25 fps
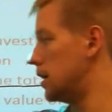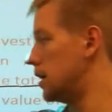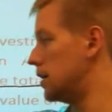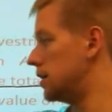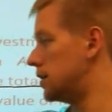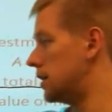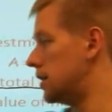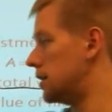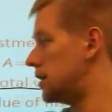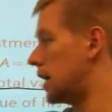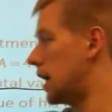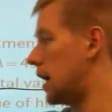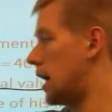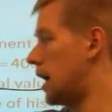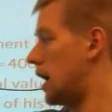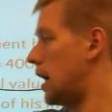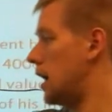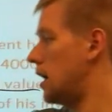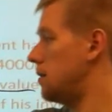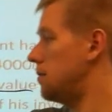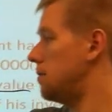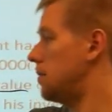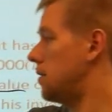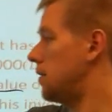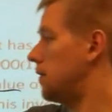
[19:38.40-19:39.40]
is the
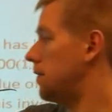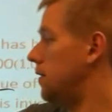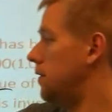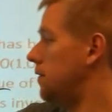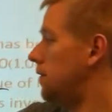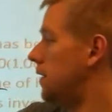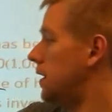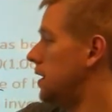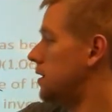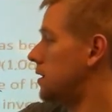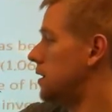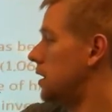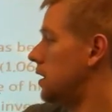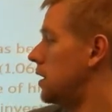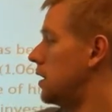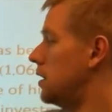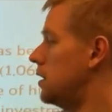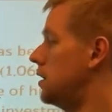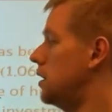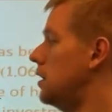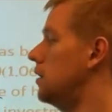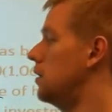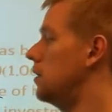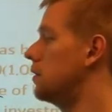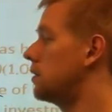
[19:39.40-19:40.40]
time invested
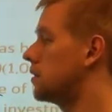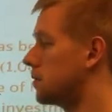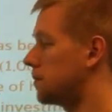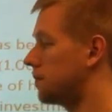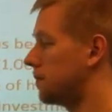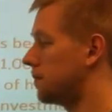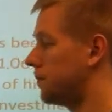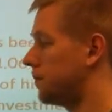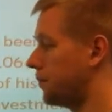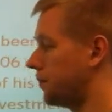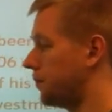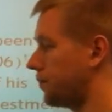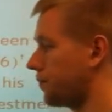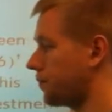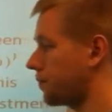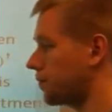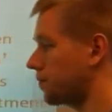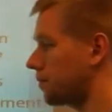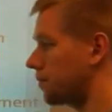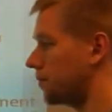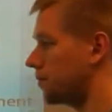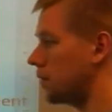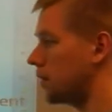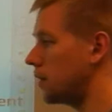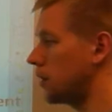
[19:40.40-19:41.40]
in years.
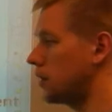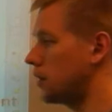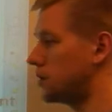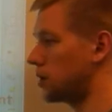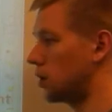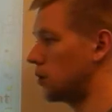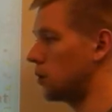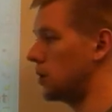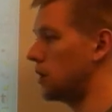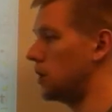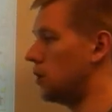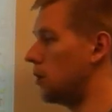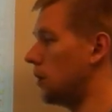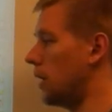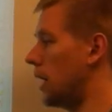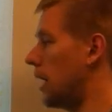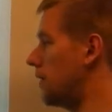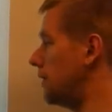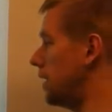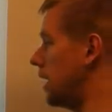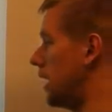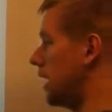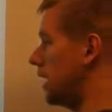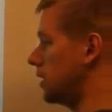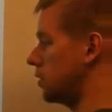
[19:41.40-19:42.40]
So we don't
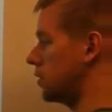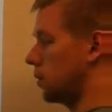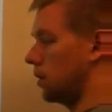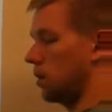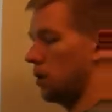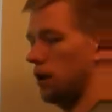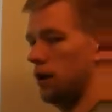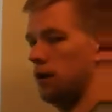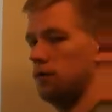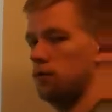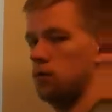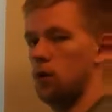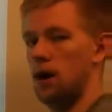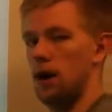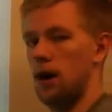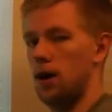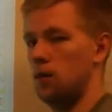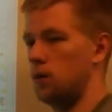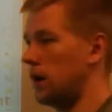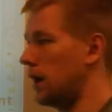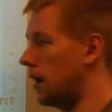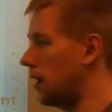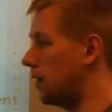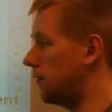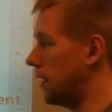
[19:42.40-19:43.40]
have x, we don't have
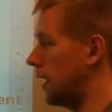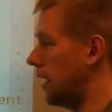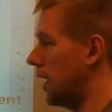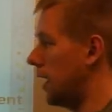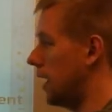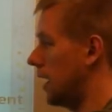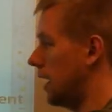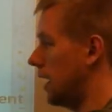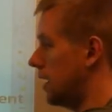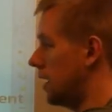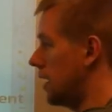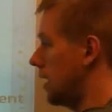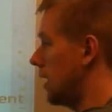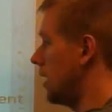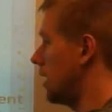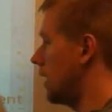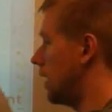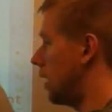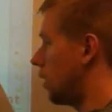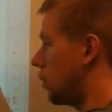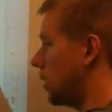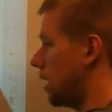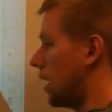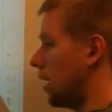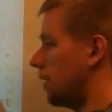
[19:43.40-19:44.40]
y, we have a
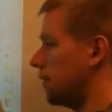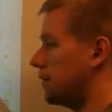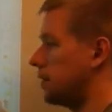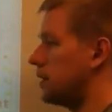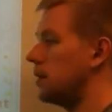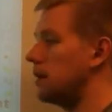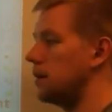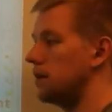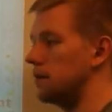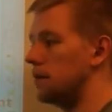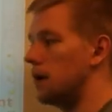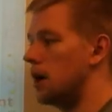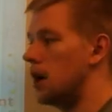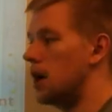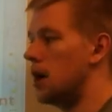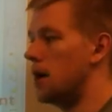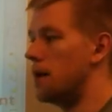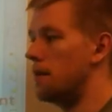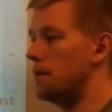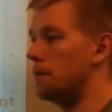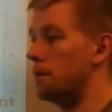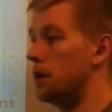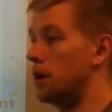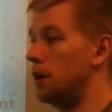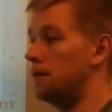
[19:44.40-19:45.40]
and we have t.
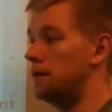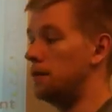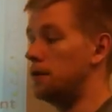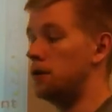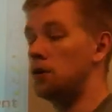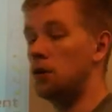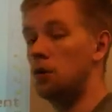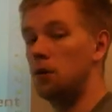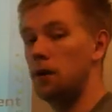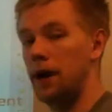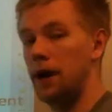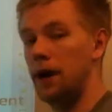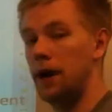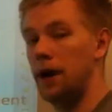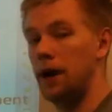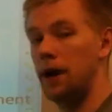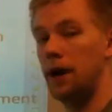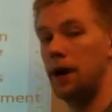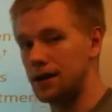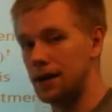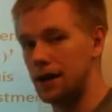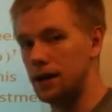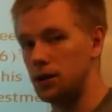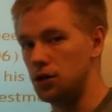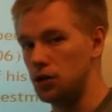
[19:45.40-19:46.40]
But if you don't
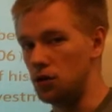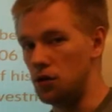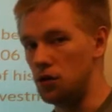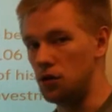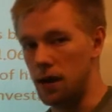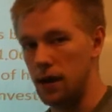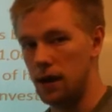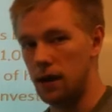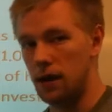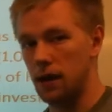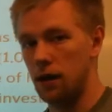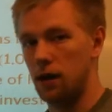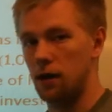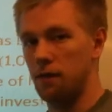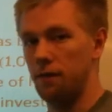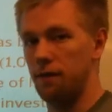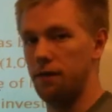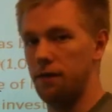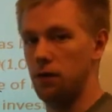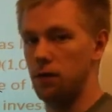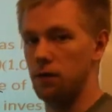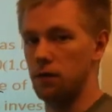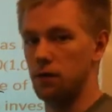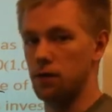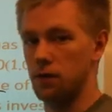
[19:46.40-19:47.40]
annotate, you may get
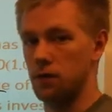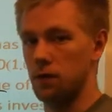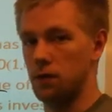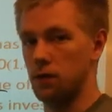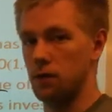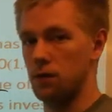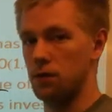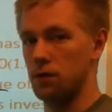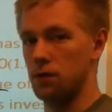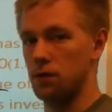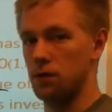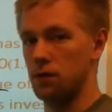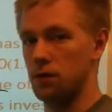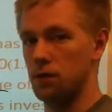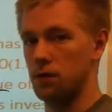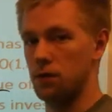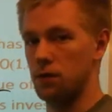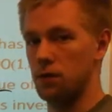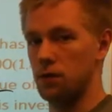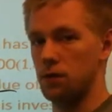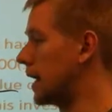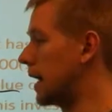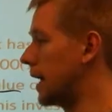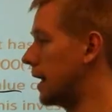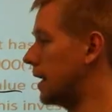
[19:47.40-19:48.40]
confused. So you
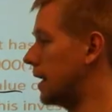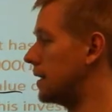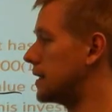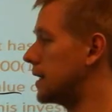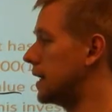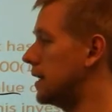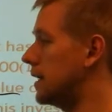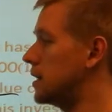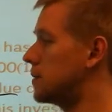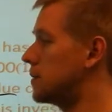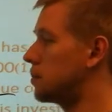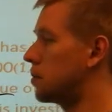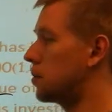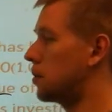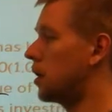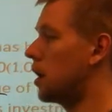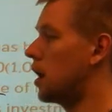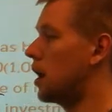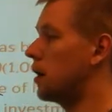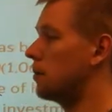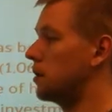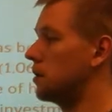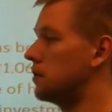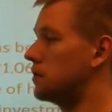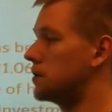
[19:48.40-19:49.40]
need to annotate these
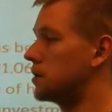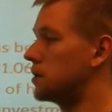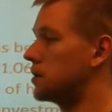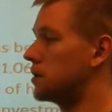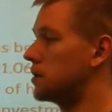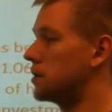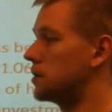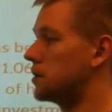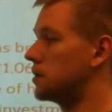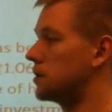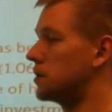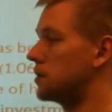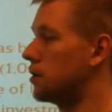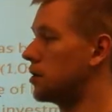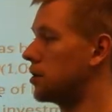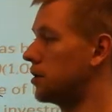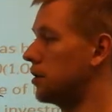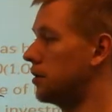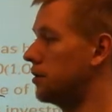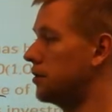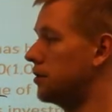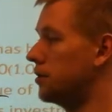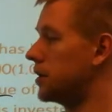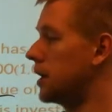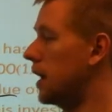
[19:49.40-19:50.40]
problems and be able to
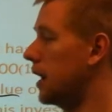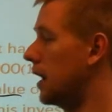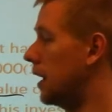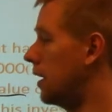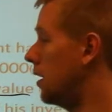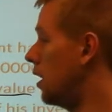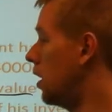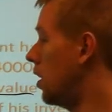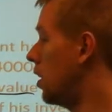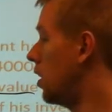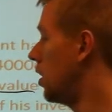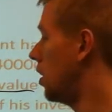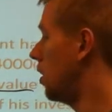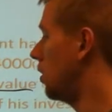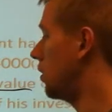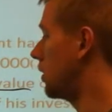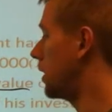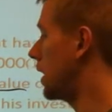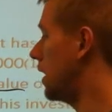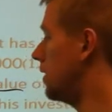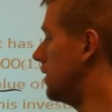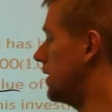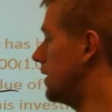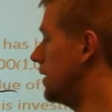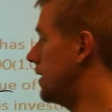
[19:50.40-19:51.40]
understand,
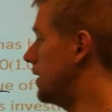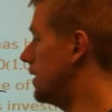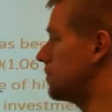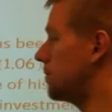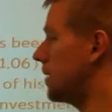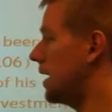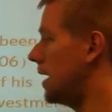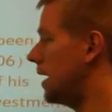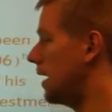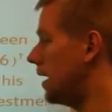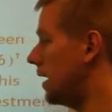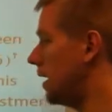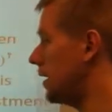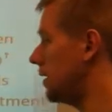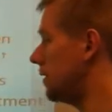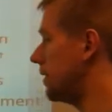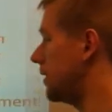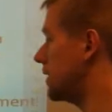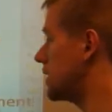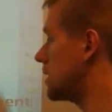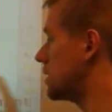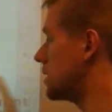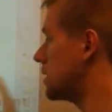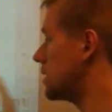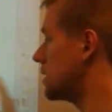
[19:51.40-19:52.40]
okay, this is my a,
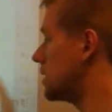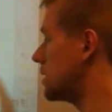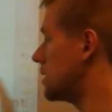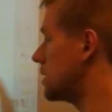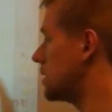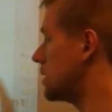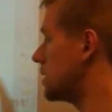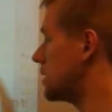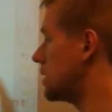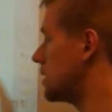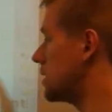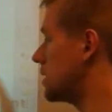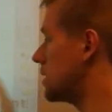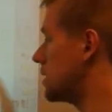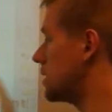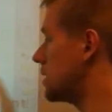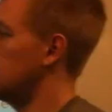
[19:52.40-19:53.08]
this is my t,